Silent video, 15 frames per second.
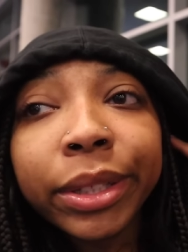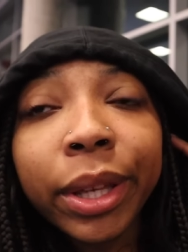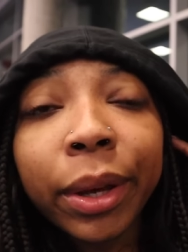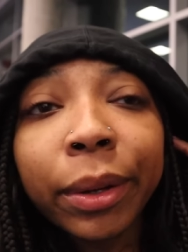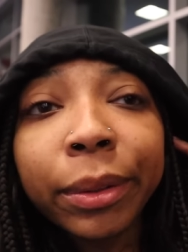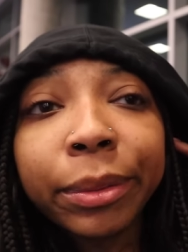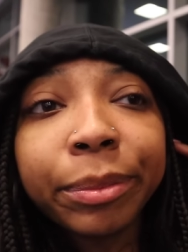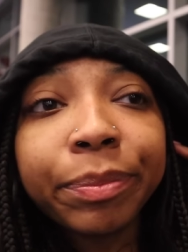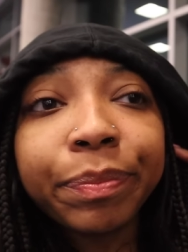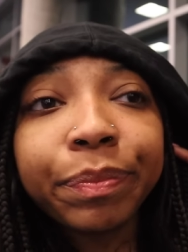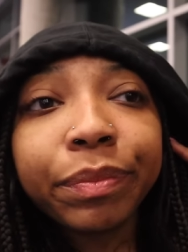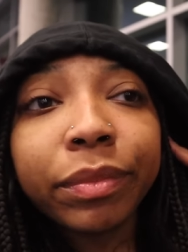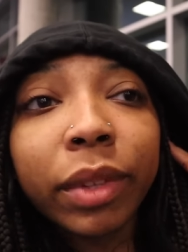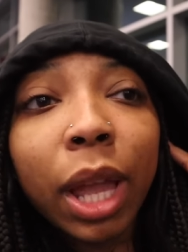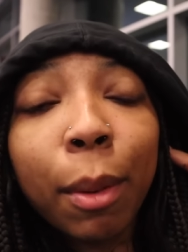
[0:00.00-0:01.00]
So
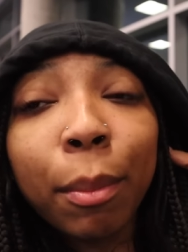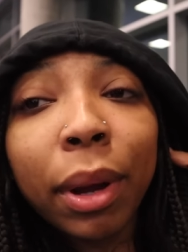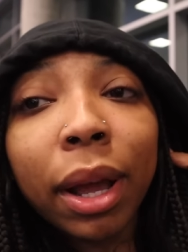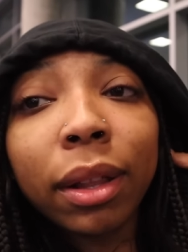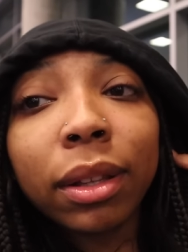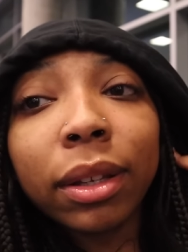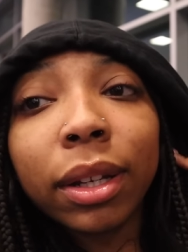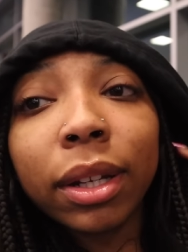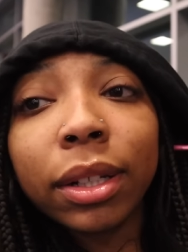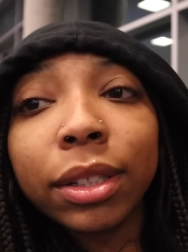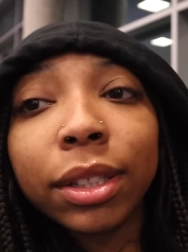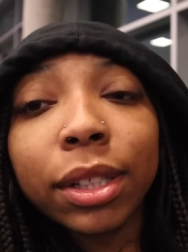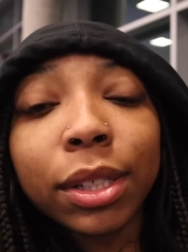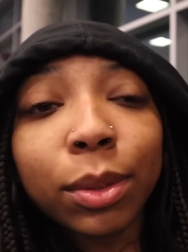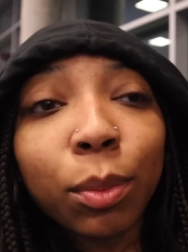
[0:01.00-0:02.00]
I'm probably
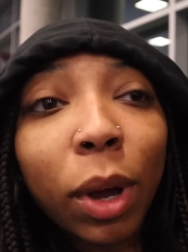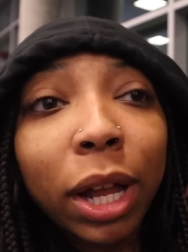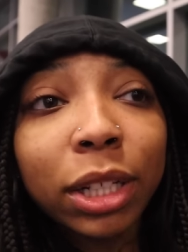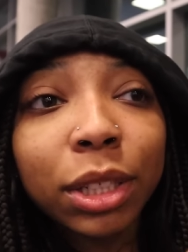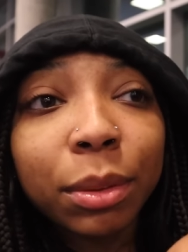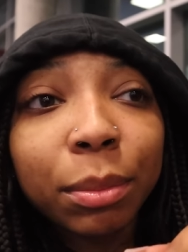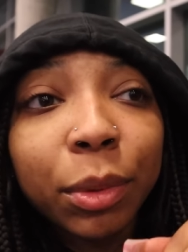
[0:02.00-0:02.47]
gonna just watch